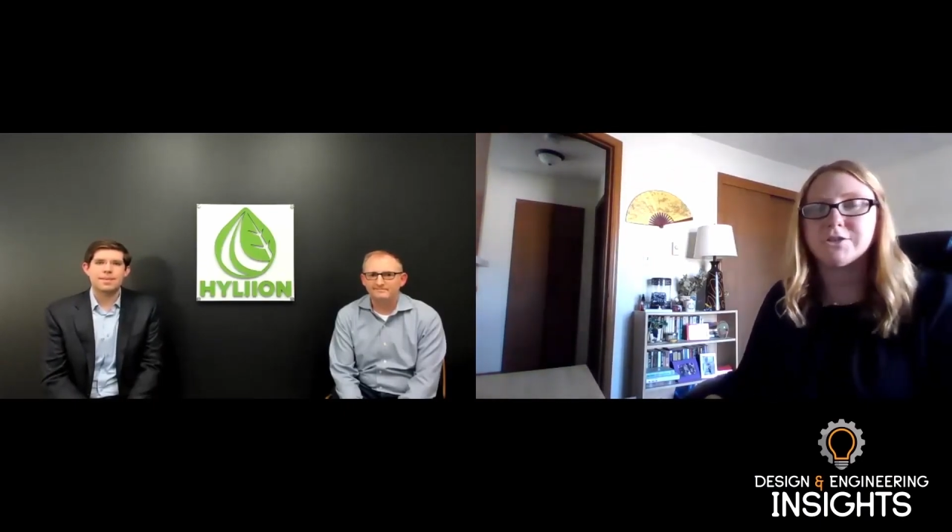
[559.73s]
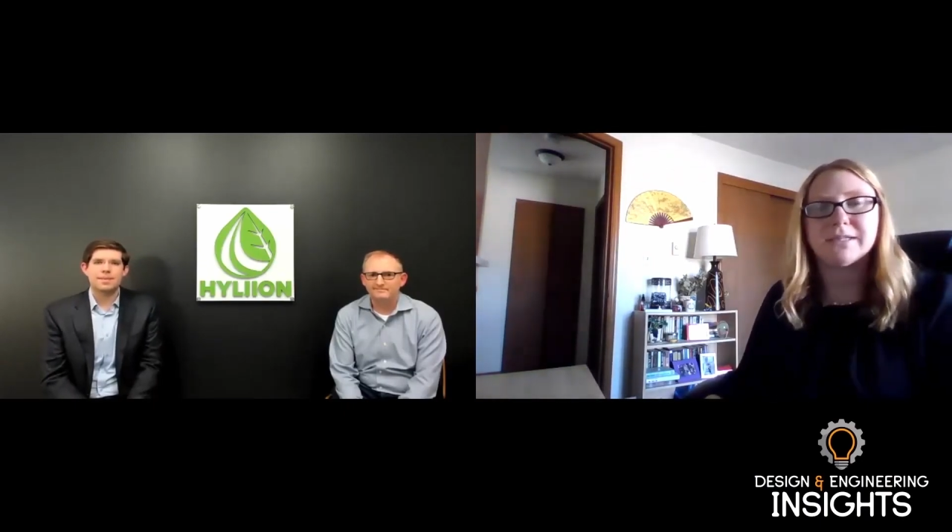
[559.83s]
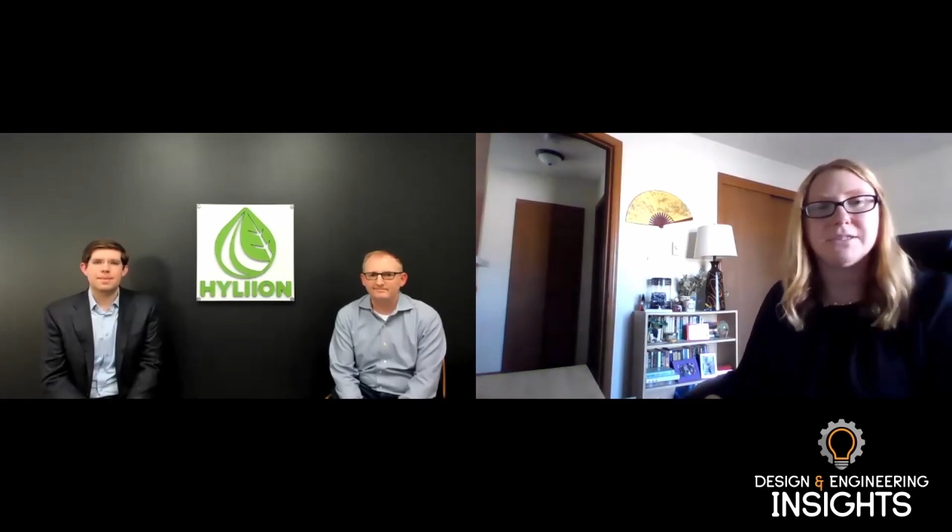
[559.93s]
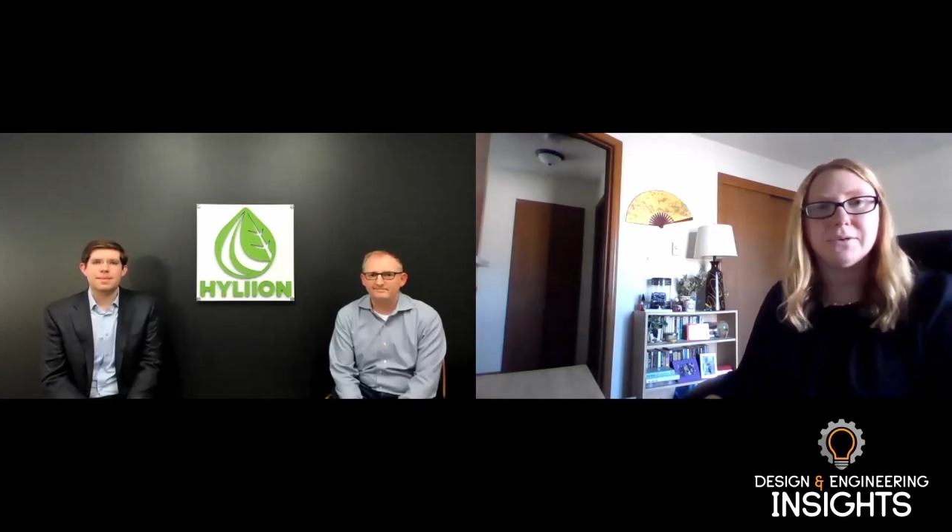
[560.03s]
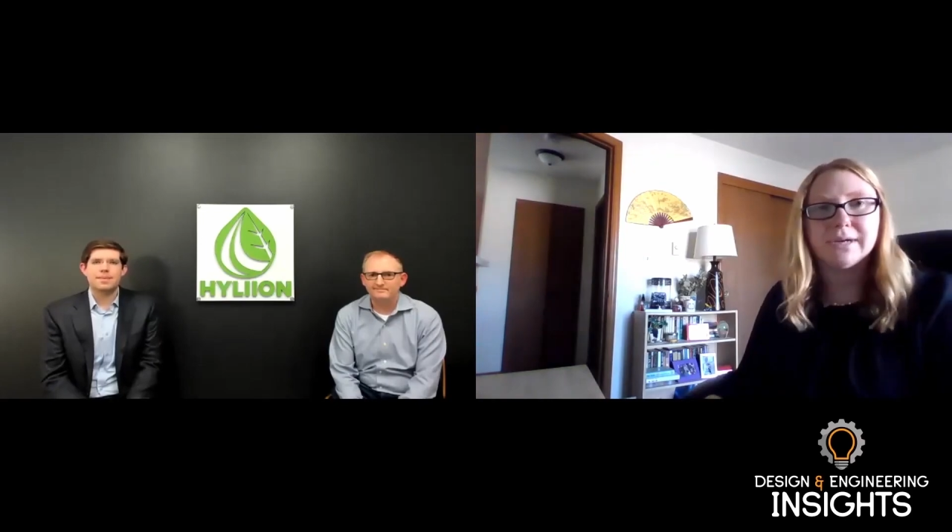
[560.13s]

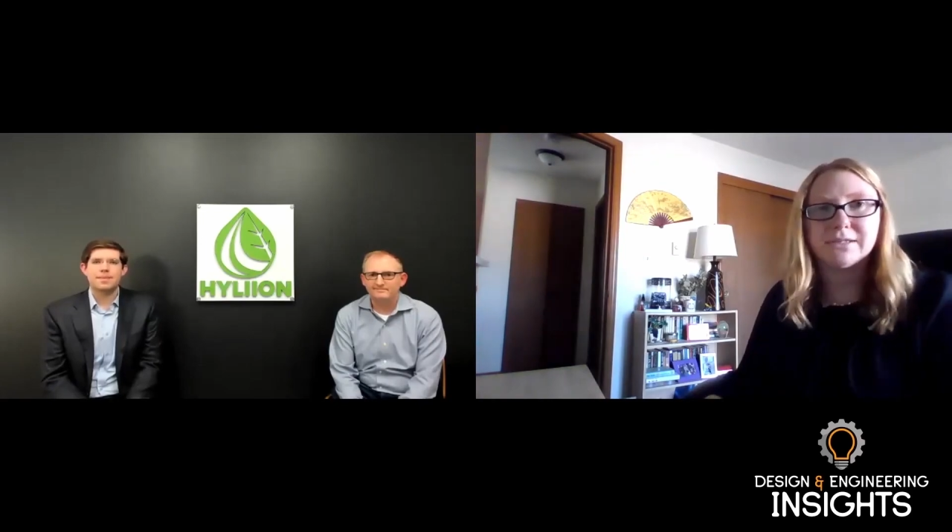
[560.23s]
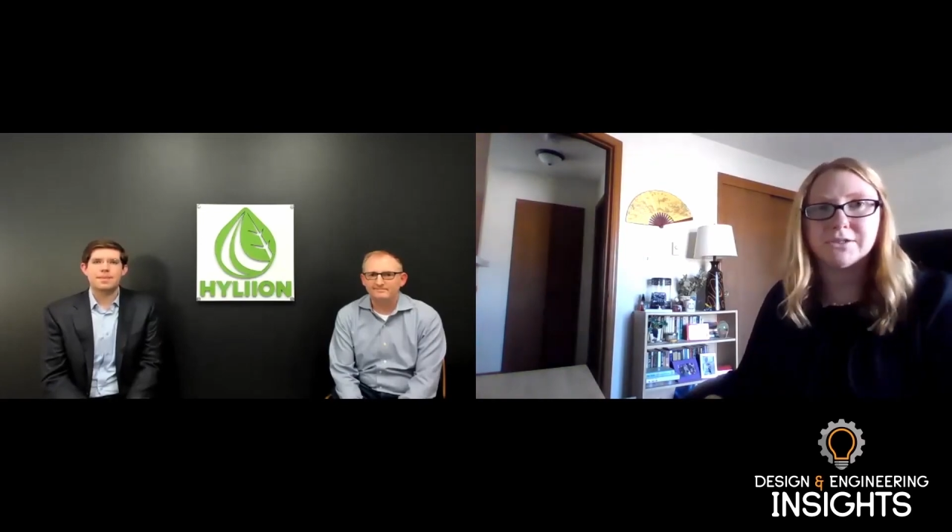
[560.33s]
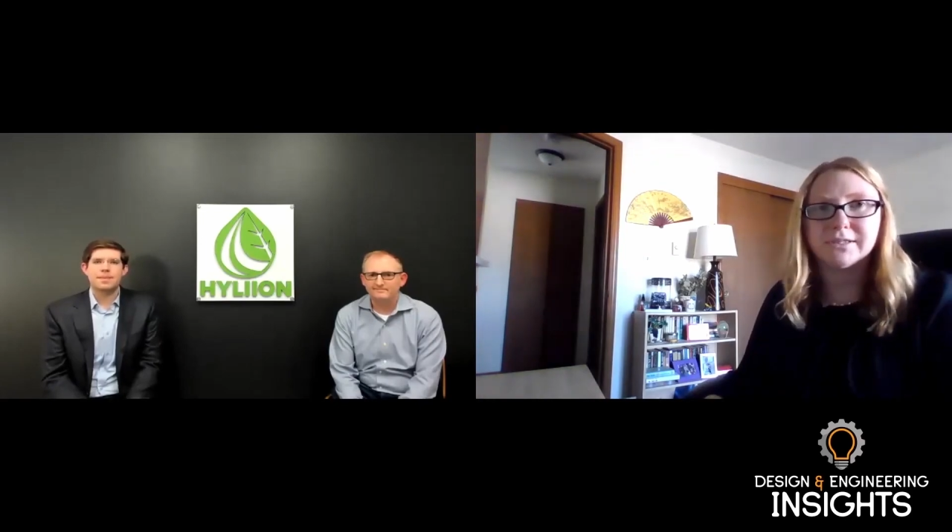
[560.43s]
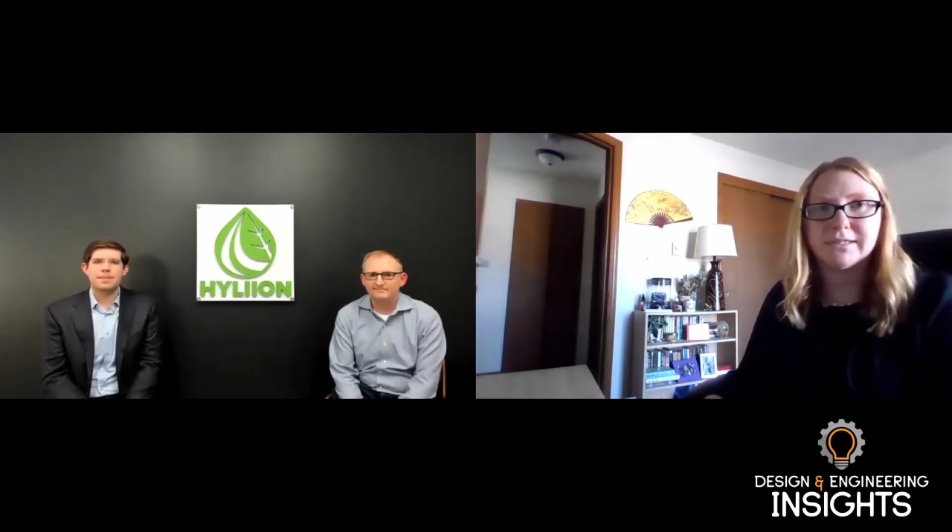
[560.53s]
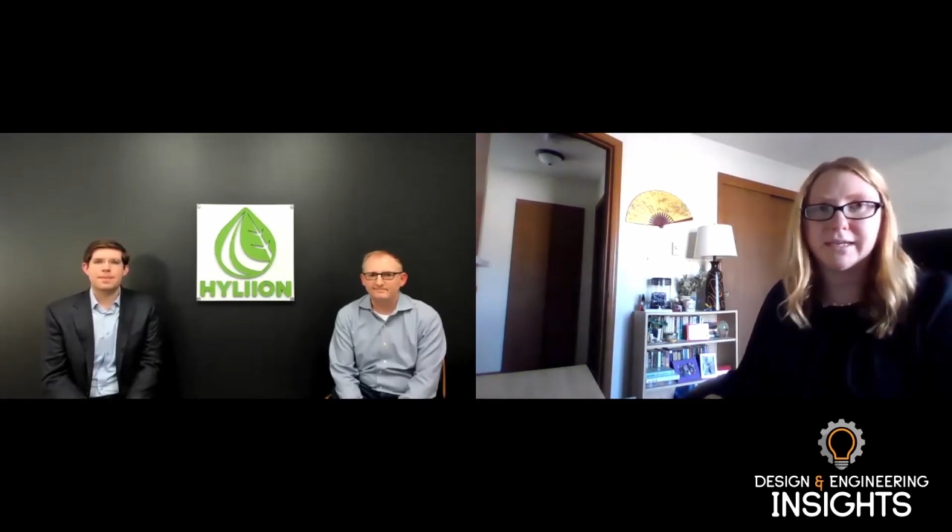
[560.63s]
trends you guys
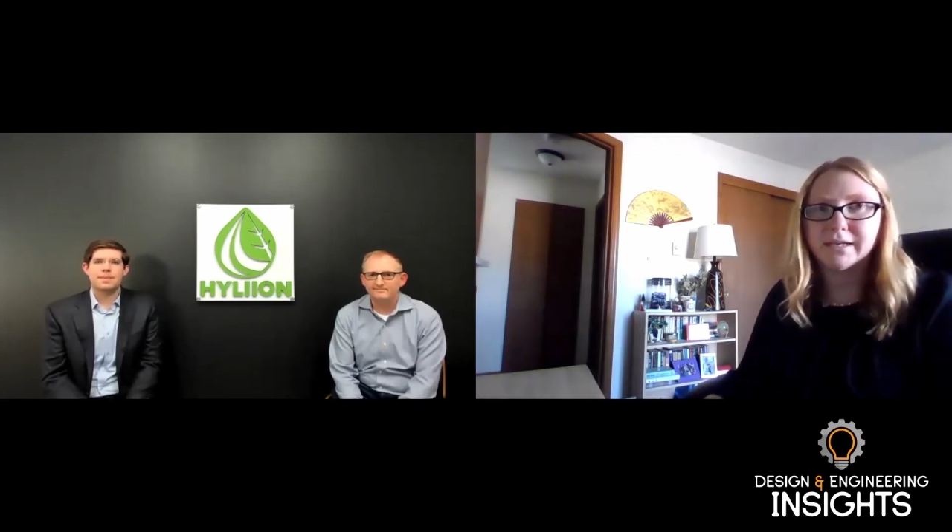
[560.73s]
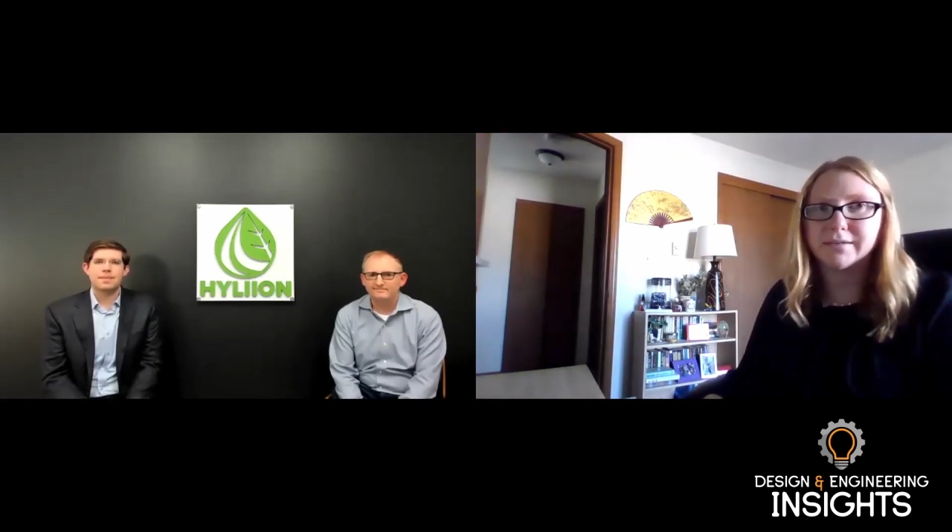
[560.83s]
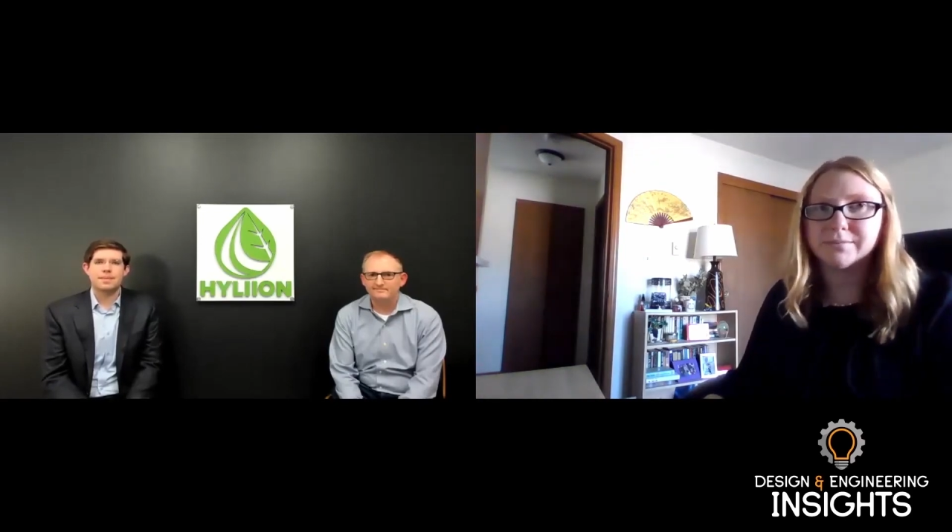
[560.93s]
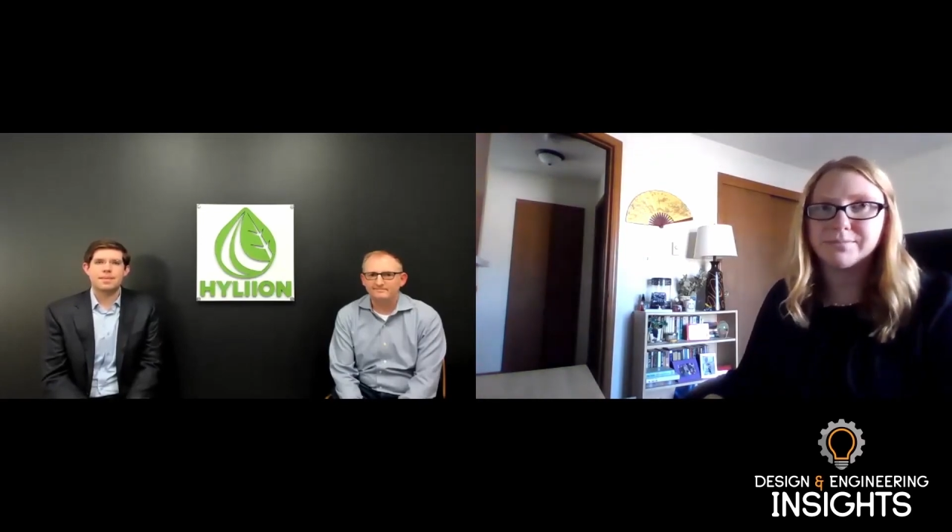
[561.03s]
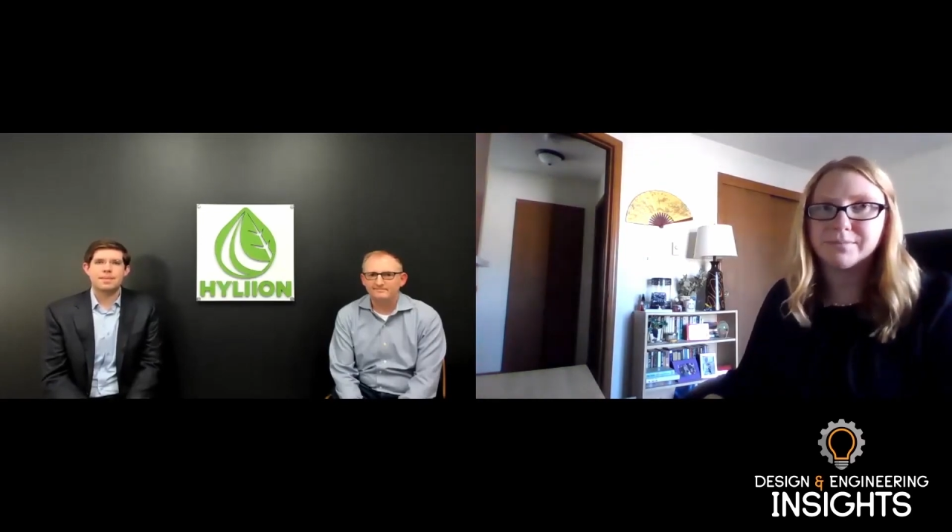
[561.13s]
are
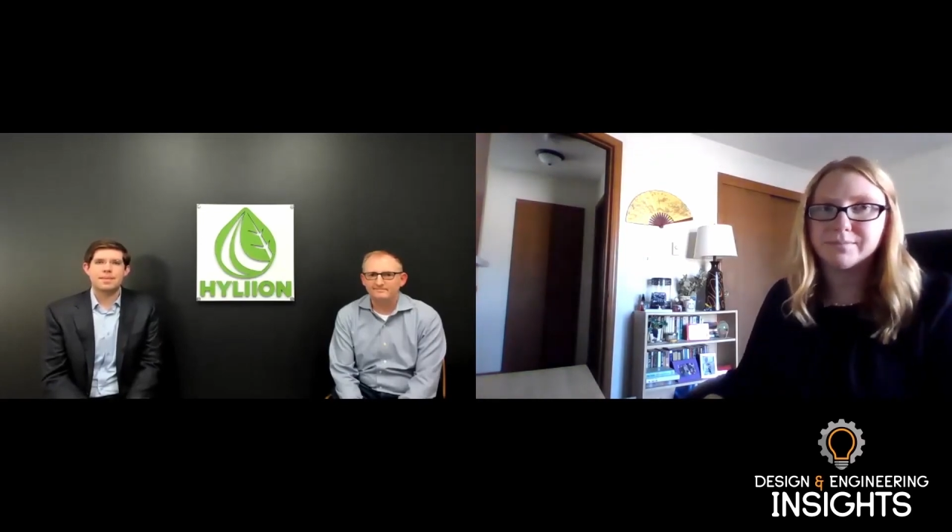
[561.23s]
seeing.